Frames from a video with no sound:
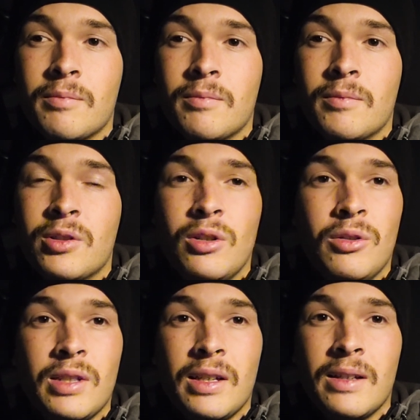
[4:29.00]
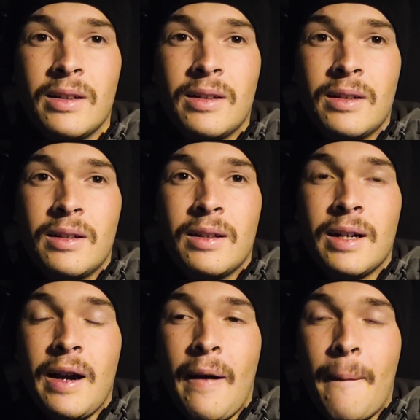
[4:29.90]
snoozy.
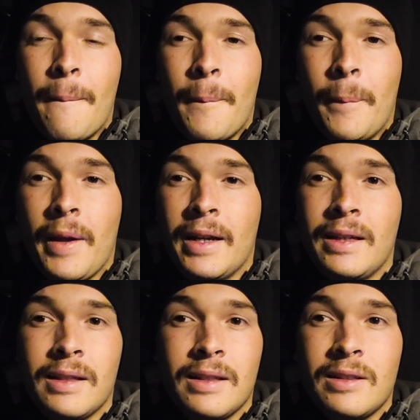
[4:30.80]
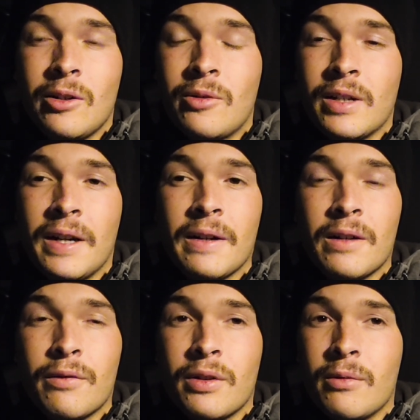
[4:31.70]
I don't care
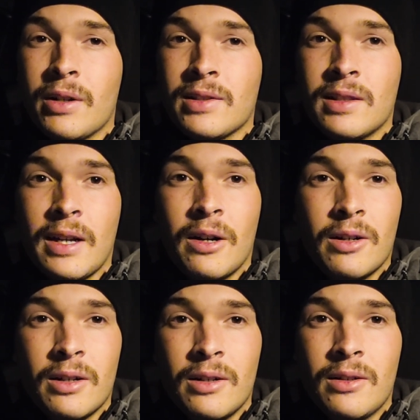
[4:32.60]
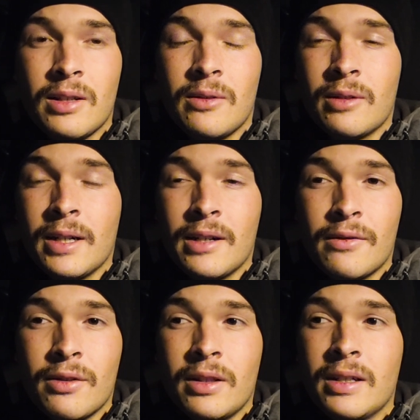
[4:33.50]
for the rest of the characters. I don't care
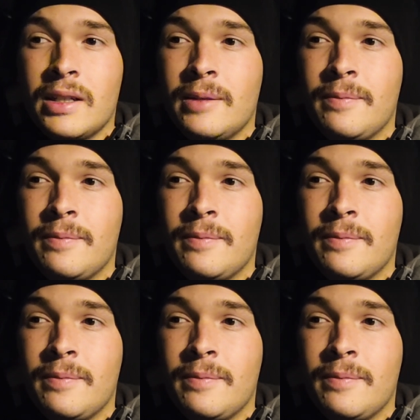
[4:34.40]
for the